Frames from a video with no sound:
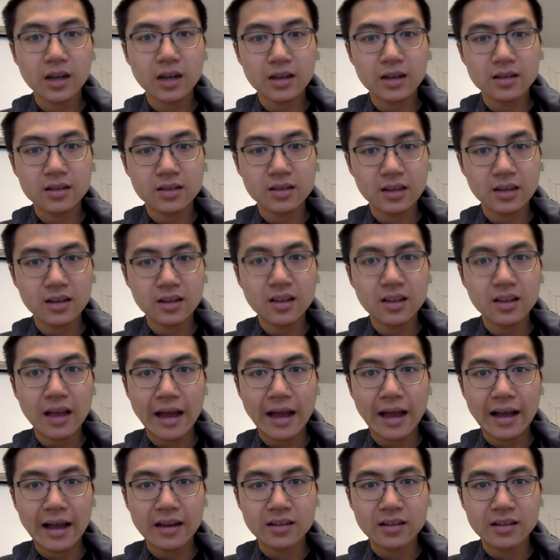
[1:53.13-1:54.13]
I decided to
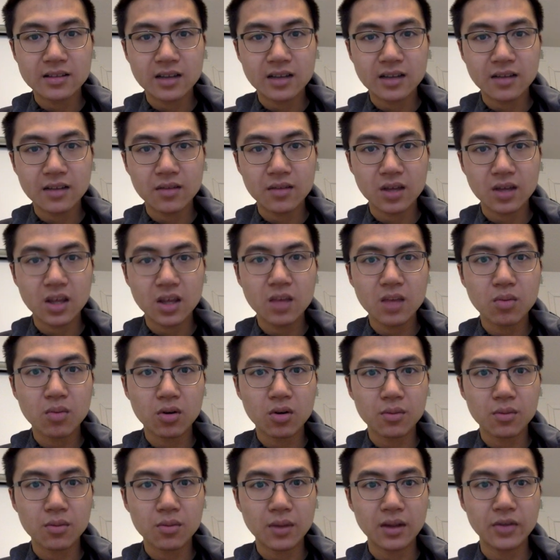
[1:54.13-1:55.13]
add inside of the
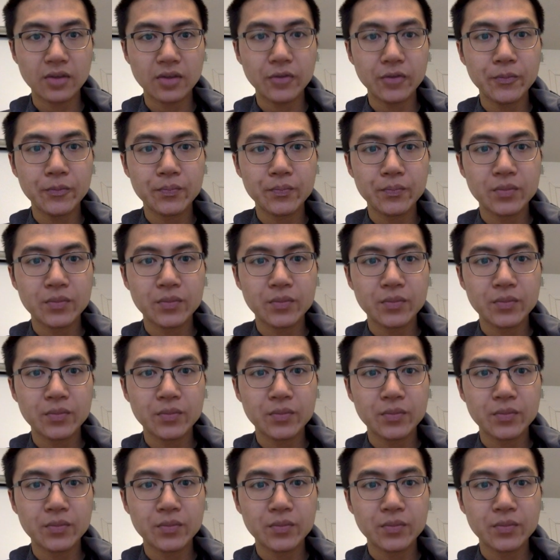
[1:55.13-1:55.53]
keyboard menu